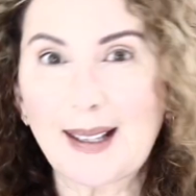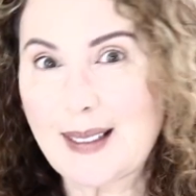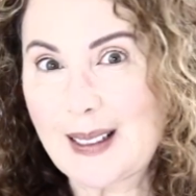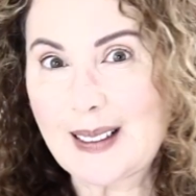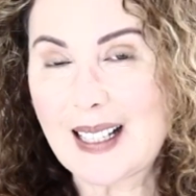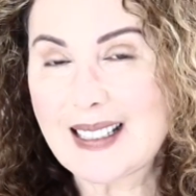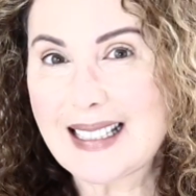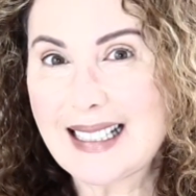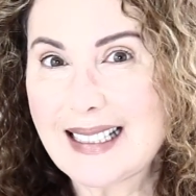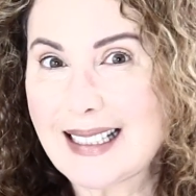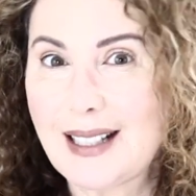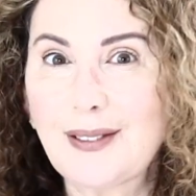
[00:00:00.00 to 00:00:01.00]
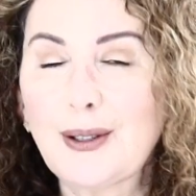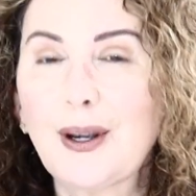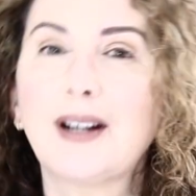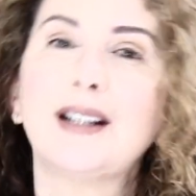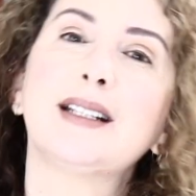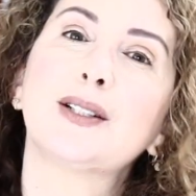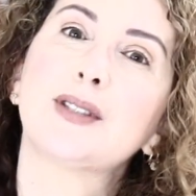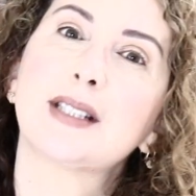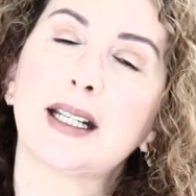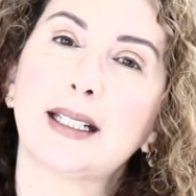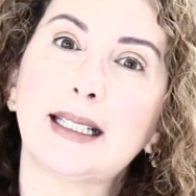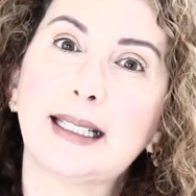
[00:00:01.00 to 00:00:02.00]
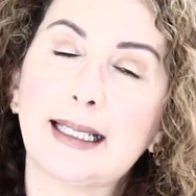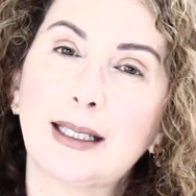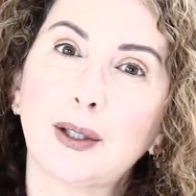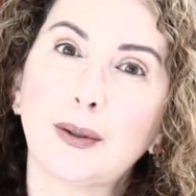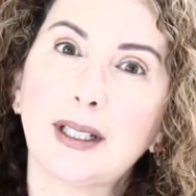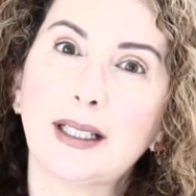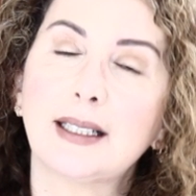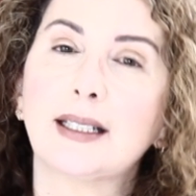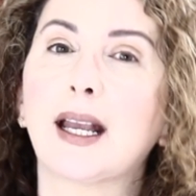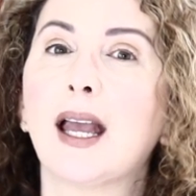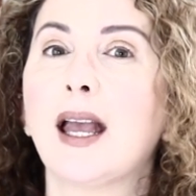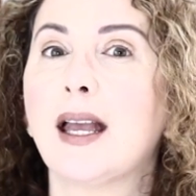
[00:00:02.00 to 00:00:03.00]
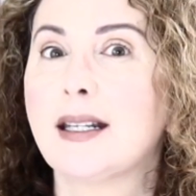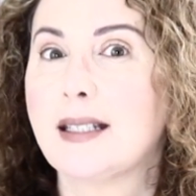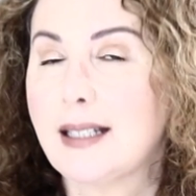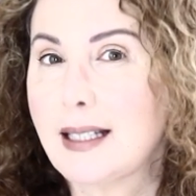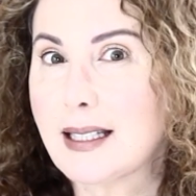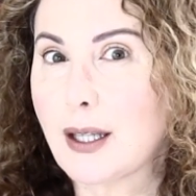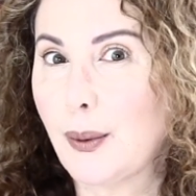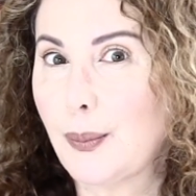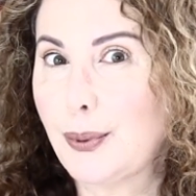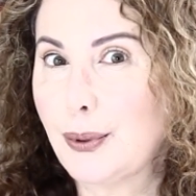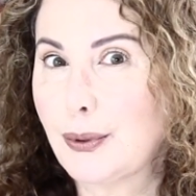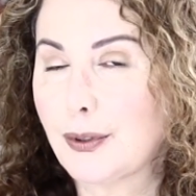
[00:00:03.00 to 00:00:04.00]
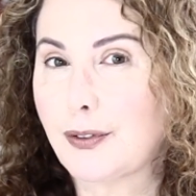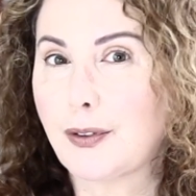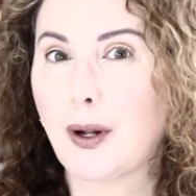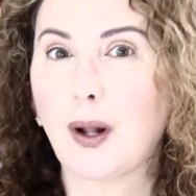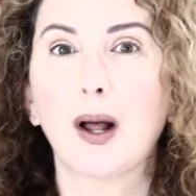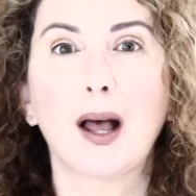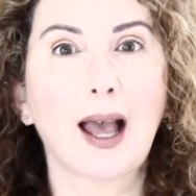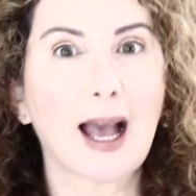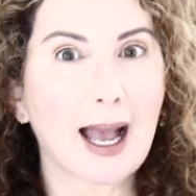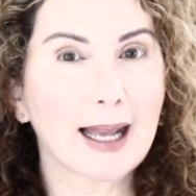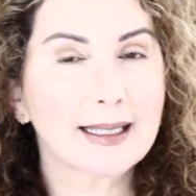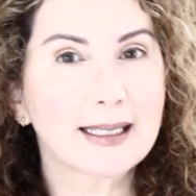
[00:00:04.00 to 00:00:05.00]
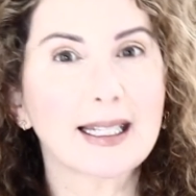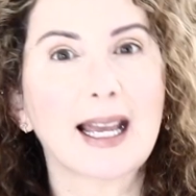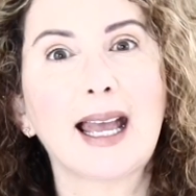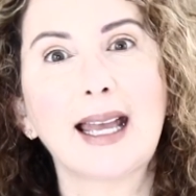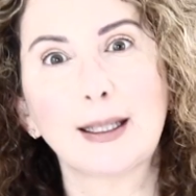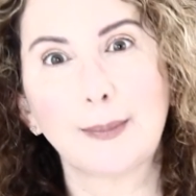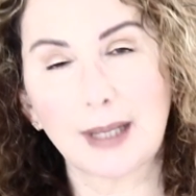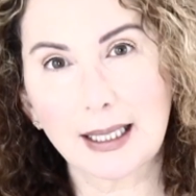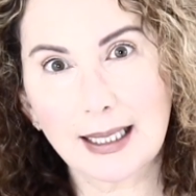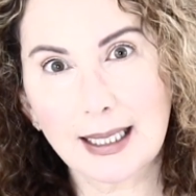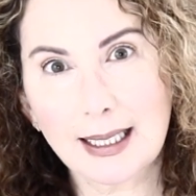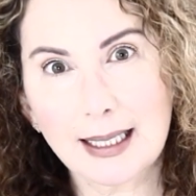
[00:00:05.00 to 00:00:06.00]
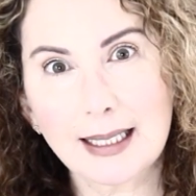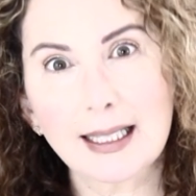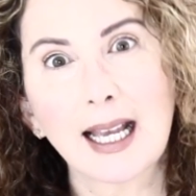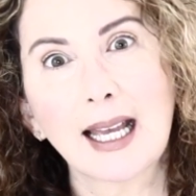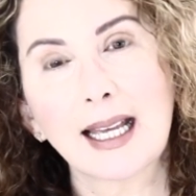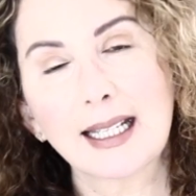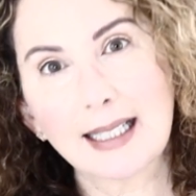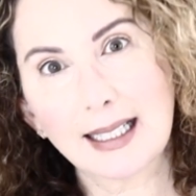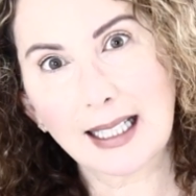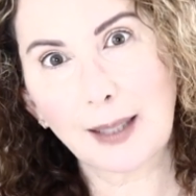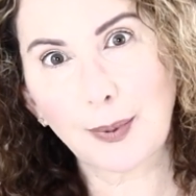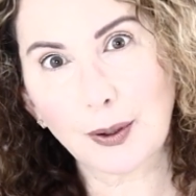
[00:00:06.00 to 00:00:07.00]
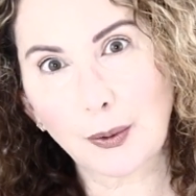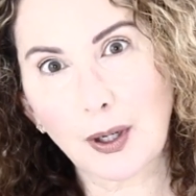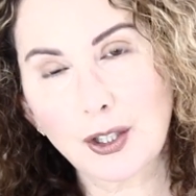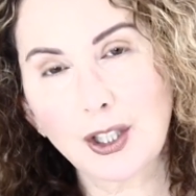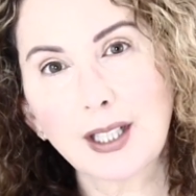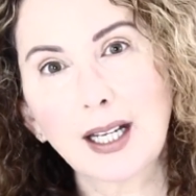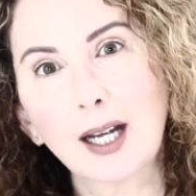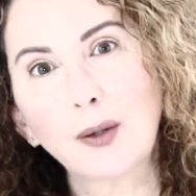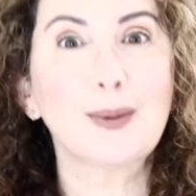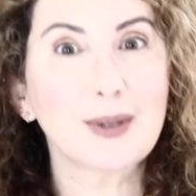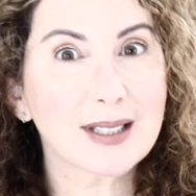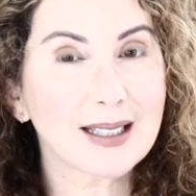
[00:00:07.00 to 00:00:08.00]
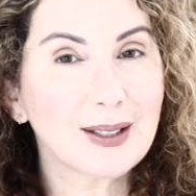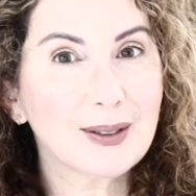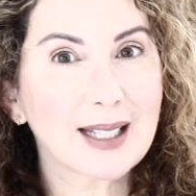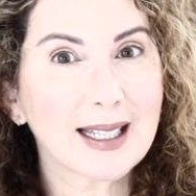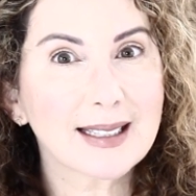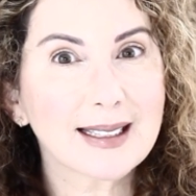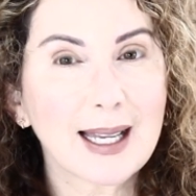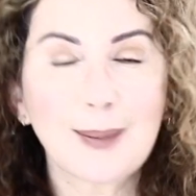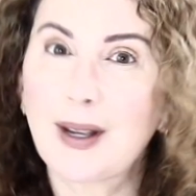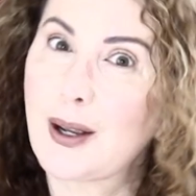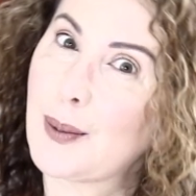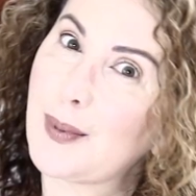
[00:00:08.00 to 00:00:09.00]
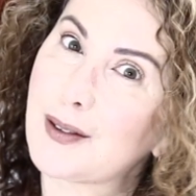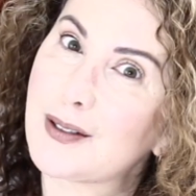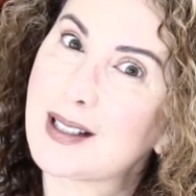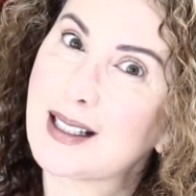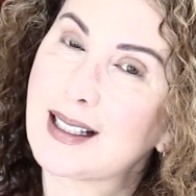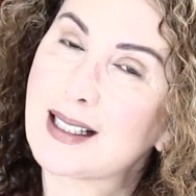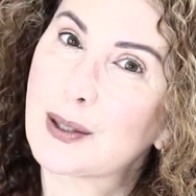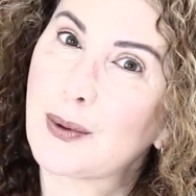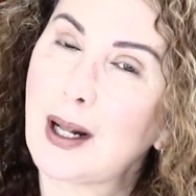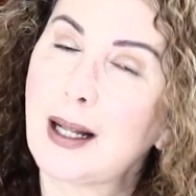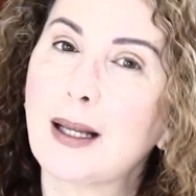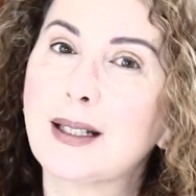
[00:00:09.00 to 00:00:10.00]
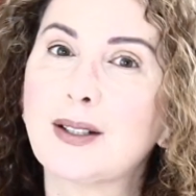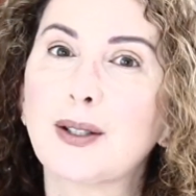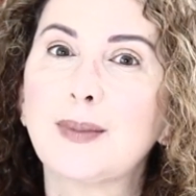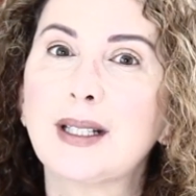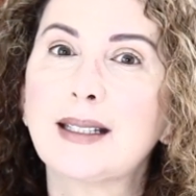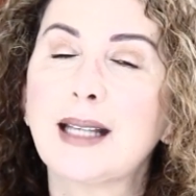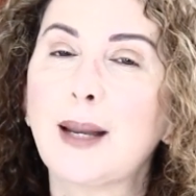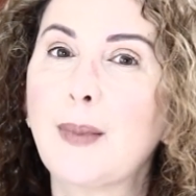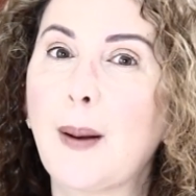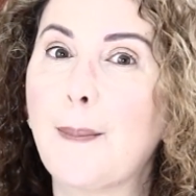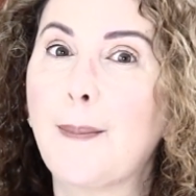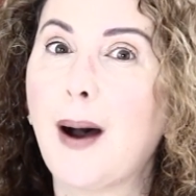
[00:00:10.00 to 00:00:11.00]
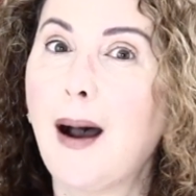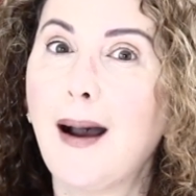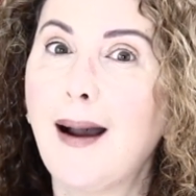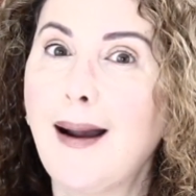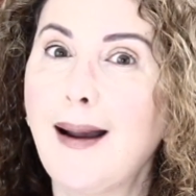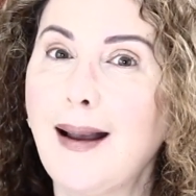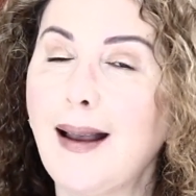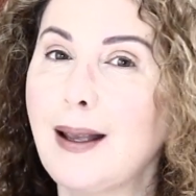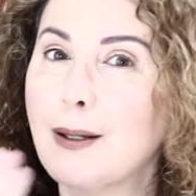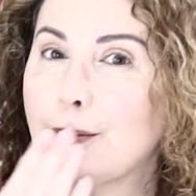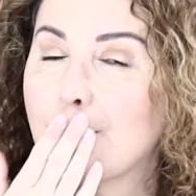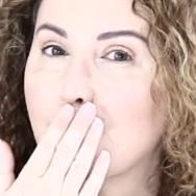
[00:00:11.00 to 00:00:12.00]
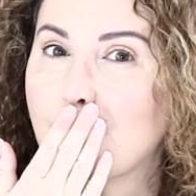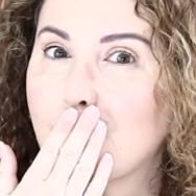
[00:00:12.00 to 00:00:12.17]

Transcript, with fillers: I think that's it. If you are interested in creating this beautiful hat and mittens, then keep on watching. I will see you next time. I hope everything is well. In the meantime, bye.